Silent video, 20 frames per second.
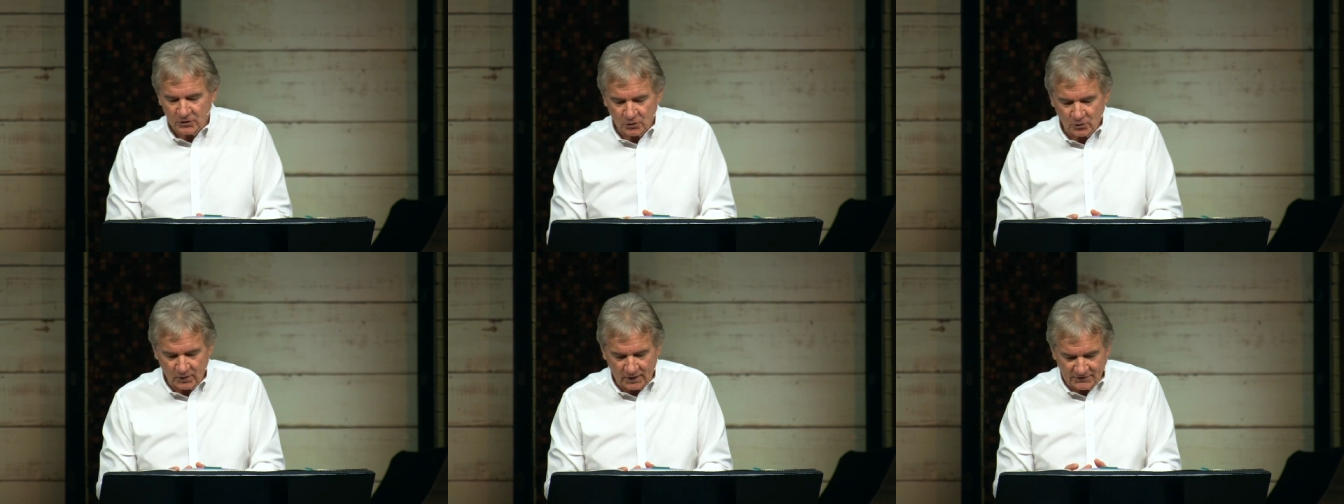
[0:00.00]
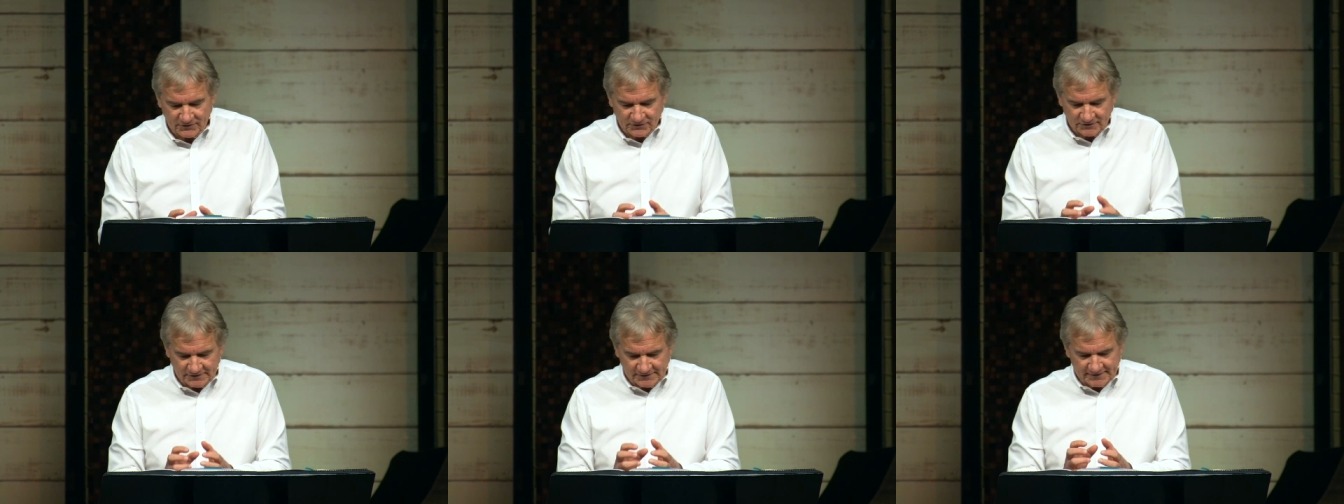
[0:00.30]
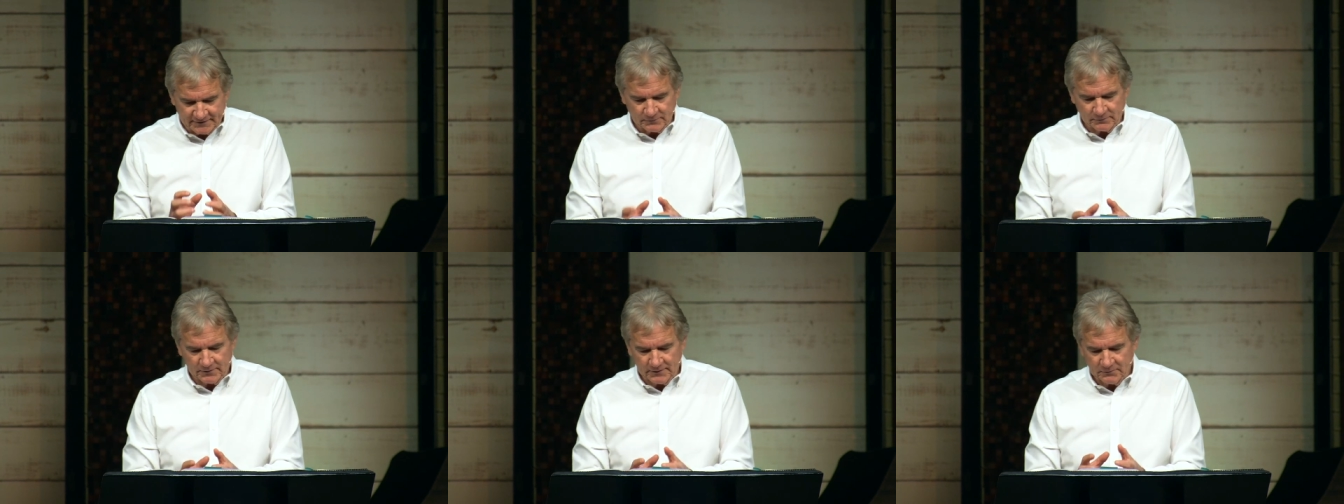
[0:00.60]
Christ
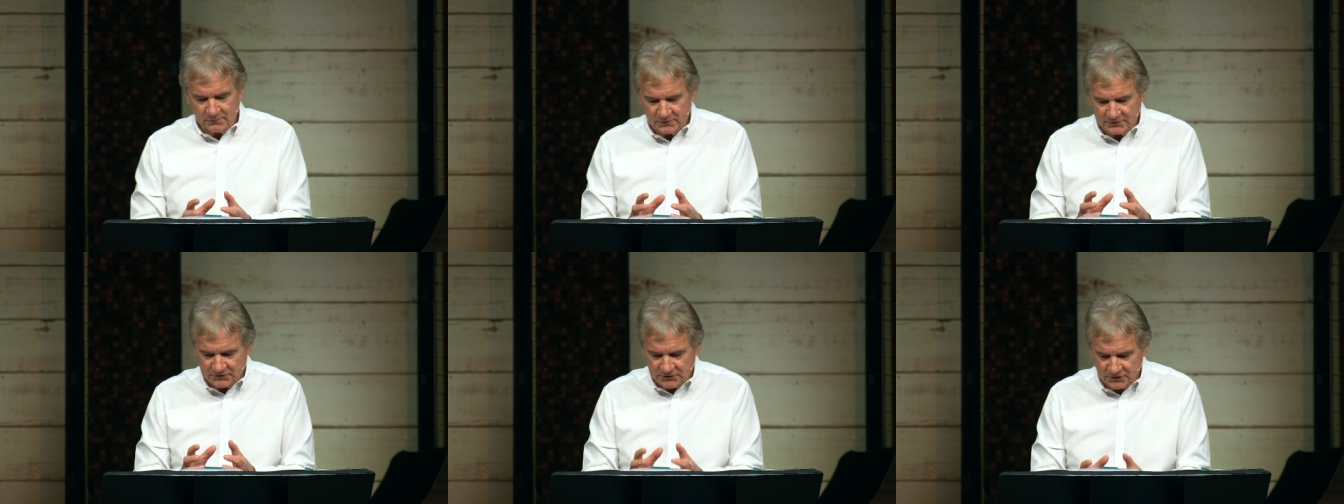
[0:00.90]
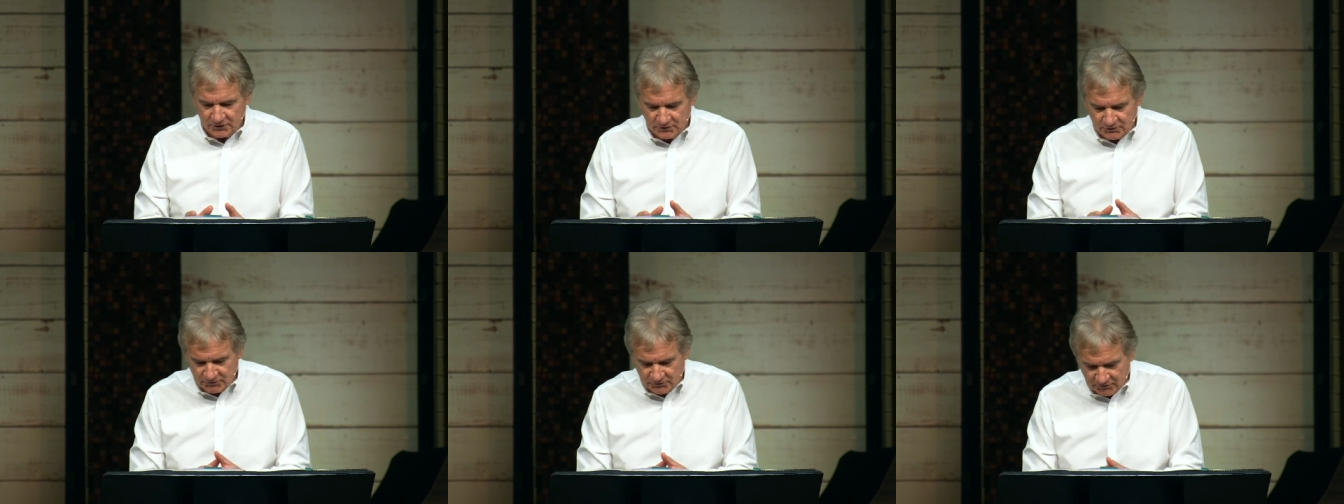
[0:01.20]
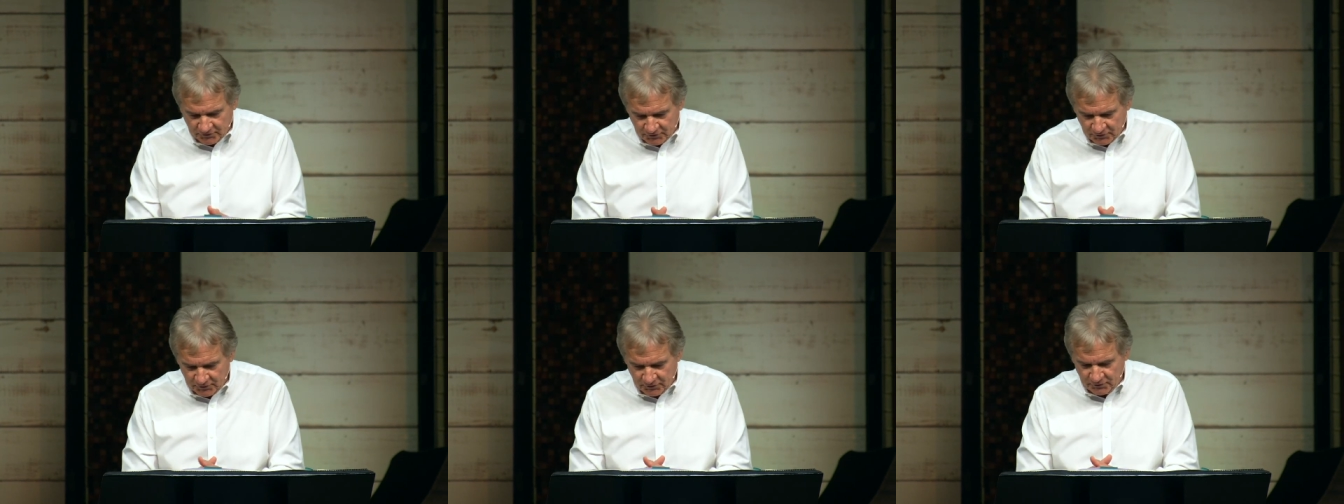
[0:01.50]
literally
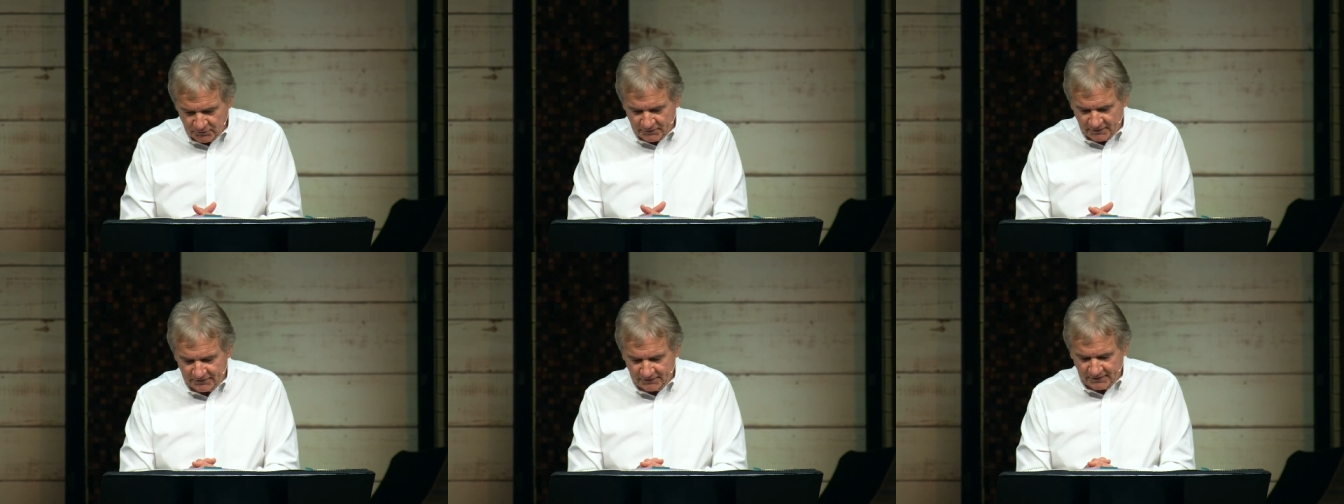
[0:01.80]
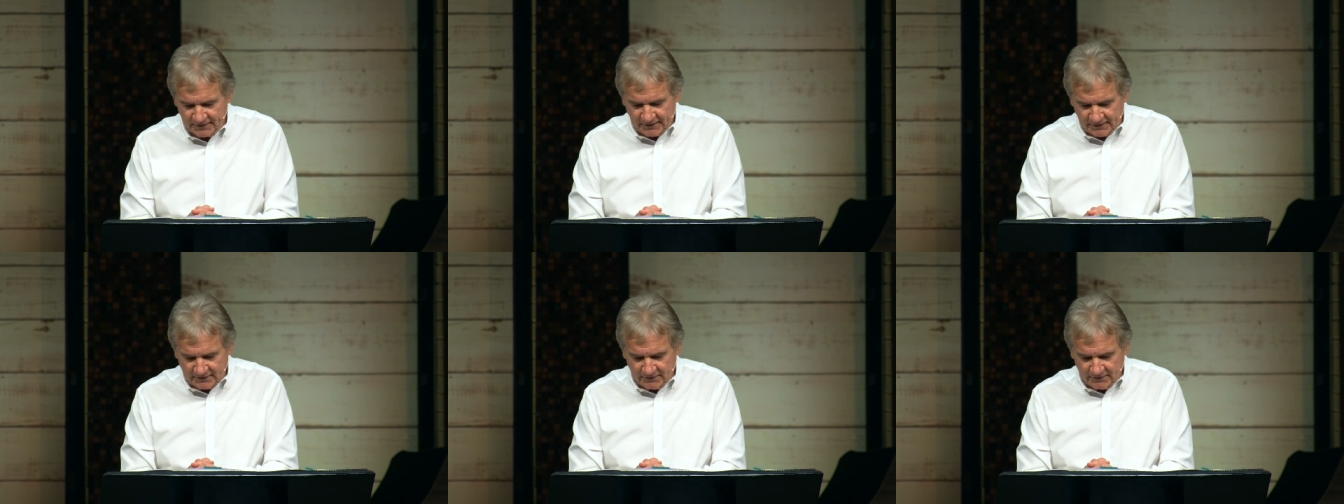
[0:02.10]
returns to earth at the